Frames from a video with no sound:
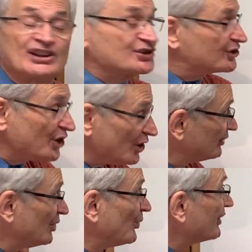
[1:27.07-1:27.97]
It
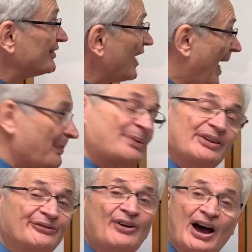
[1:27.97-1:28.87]
certainly would not
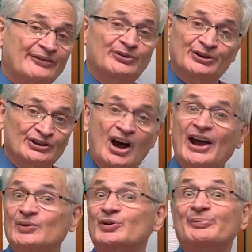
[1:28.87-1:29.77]
be 5 foot
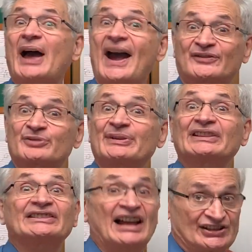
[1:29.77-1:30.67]
9, it would have to be
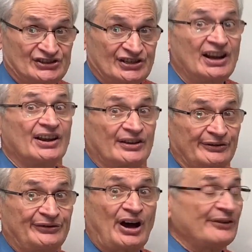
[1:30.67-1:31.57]
less
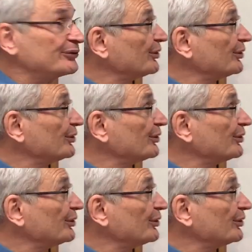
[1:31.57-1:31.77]
than 5